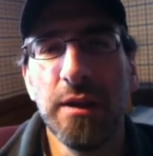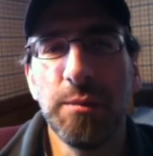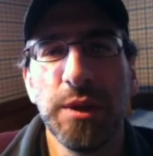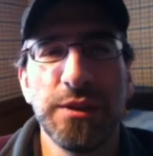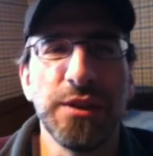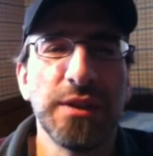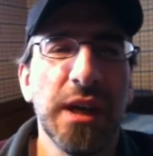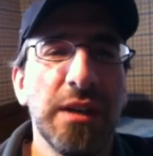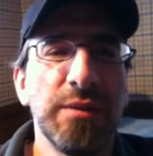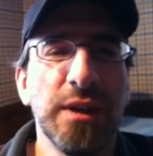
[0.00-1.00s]
Plus it's
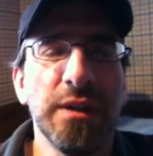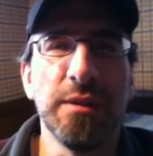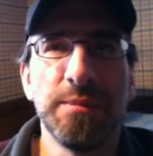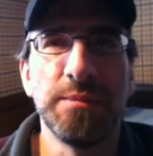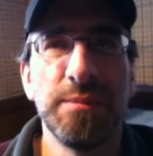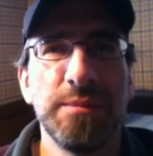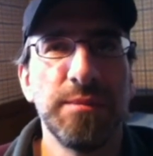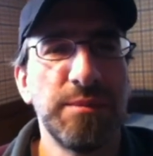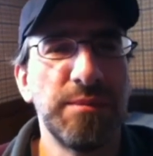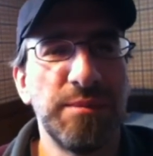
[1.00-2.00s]
kind of a
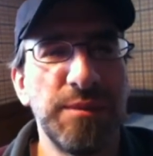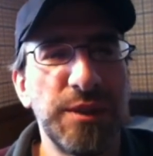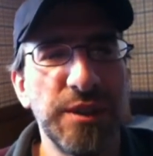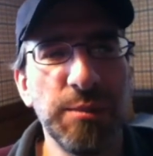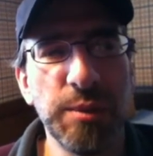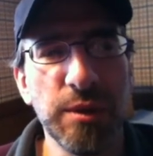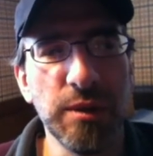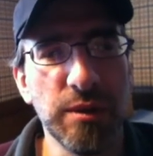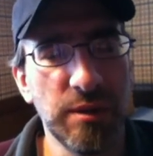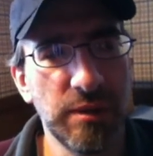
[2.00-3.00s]
simple,